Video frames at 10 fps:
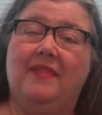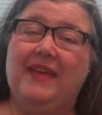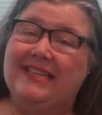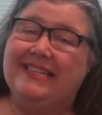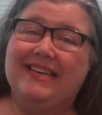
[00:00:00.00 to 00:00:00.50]

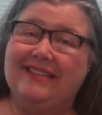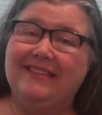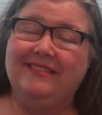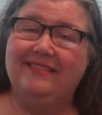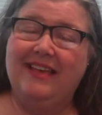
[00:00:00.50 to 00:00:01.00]
They did,
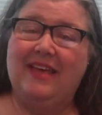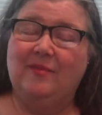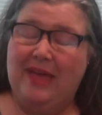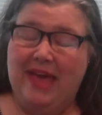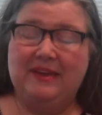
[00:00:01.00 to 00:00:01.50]
and
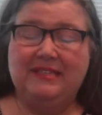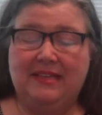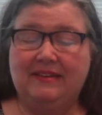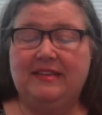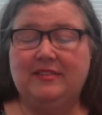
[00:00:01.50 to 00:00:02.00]
we had a
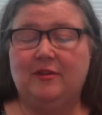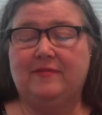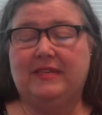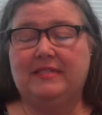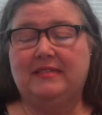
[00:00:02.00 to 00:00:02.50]
Sunday
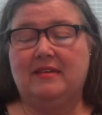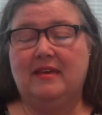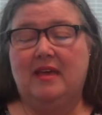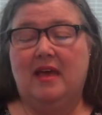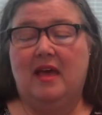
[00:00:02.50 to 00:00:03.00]
service.
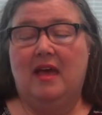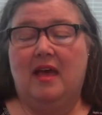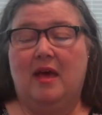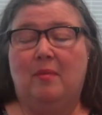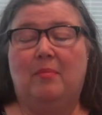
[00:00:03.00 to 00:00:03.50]

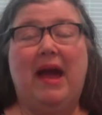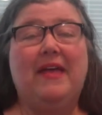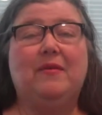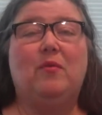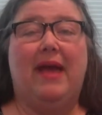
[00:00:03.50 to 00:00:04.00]
By
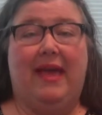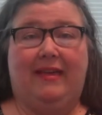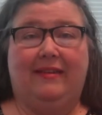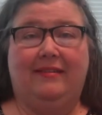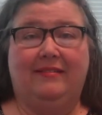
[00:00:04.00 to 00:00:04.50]
the
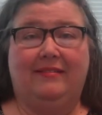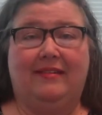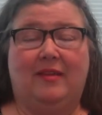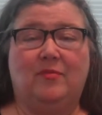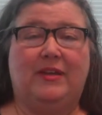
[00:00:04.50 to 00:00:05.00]
way,
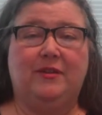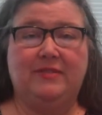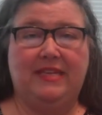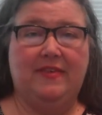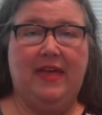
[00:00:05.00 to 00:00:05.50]
and when you
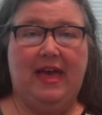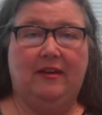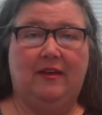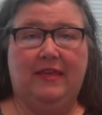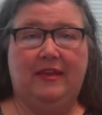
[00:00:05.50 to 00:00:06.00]
see that
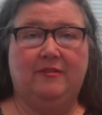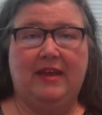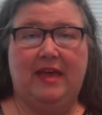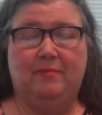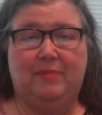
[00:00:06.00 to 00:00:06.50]
on the
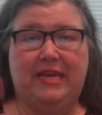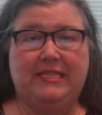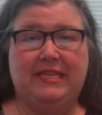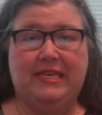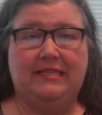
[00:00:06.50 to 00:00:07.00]
internet,
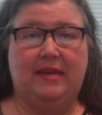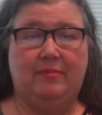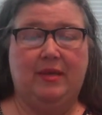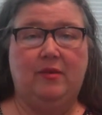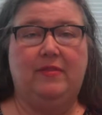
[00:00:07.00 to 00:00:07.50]

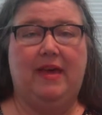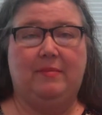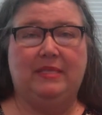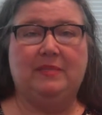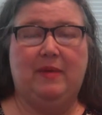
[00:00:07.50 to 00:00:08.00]
BTW, that
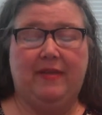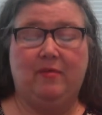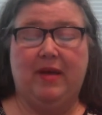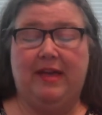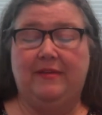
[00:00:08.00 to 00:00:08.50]
means by
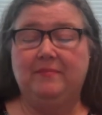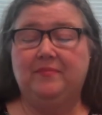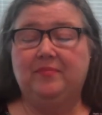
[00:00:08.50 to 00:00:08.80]
the way.